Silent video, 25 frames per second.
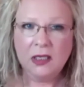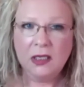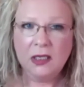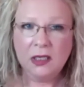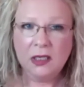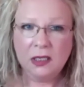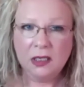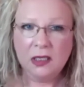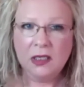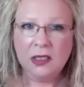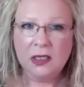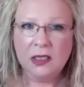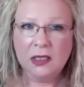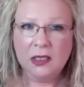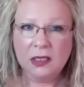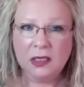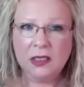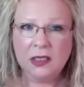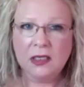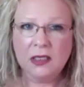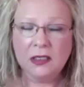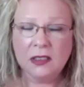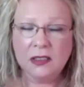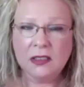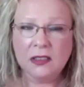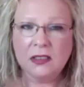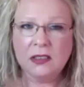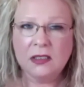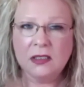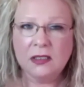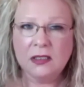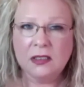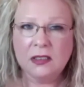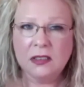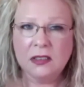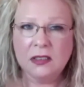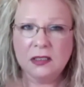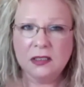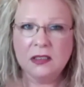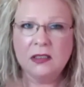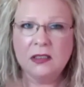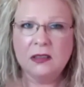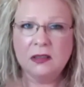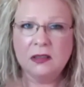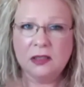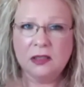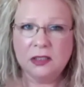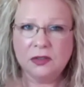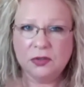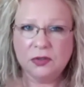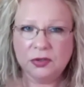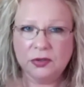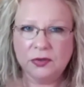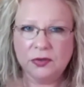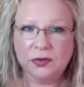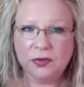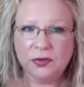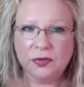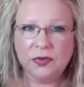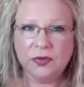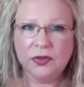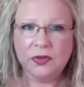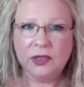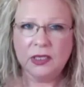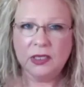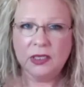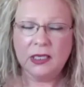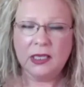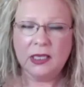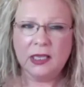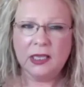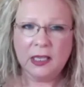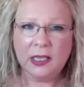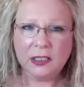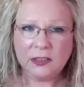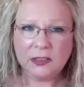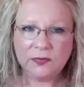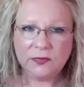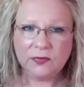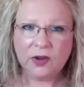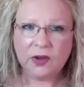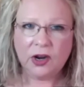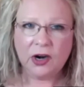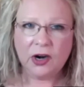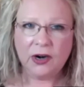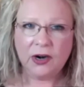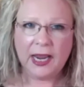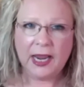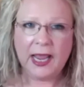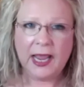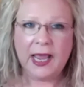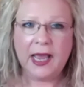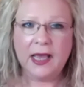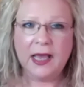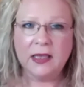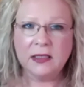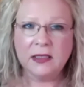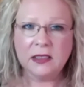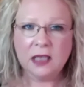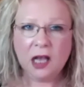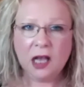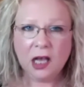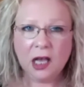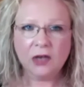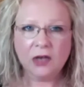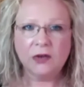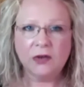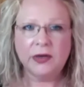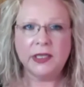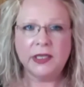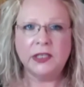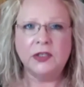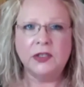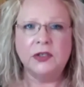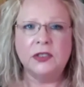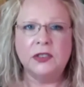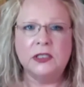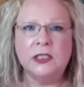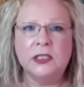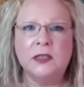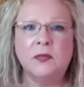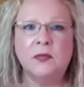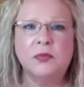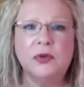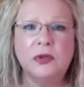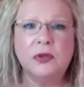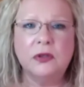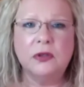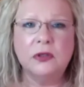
is the truth as far as honoring your temple,